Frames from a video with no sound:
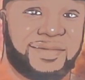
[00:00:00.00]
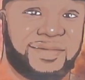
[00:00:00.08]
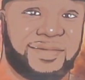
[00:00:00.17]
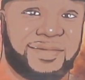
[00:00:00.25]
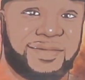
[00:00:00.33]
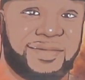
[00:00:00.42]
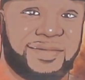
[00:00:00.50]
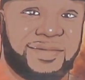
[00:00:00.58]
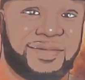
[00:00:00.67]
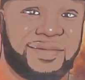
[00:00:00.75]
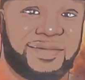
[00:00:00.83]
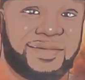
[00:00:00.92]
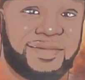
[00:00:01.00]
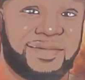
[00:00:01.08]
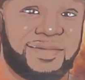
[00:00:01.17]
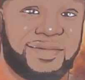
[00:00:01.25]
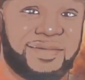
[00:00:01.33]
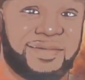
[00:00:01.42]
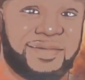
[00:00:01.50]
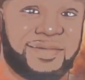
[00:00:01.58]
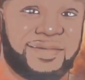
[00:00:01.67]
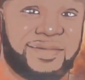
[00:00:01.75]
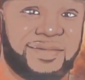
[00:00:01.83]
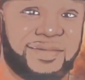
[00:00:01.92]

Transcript: The person shown says nothing.